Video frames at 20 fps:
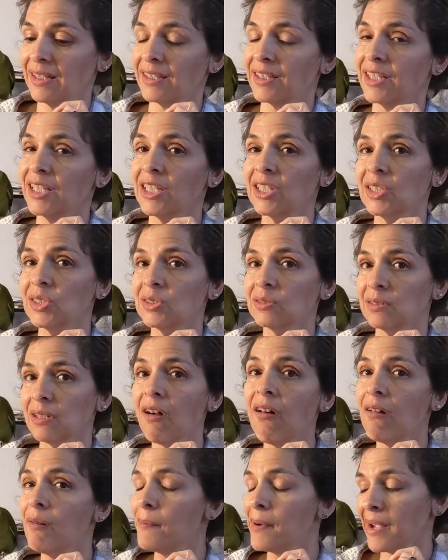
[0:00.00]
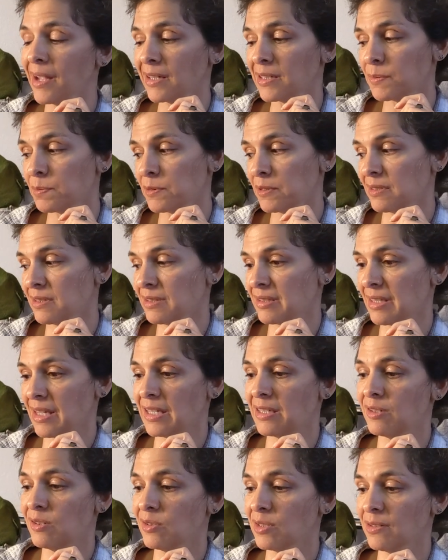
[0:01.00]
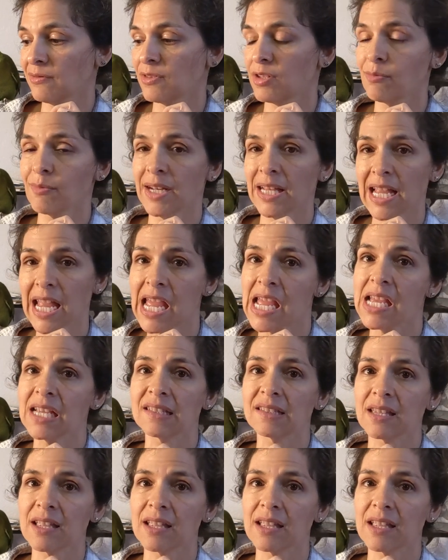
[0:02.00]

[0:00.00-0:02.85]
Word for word: You know, all my experts say don't give too many eggs,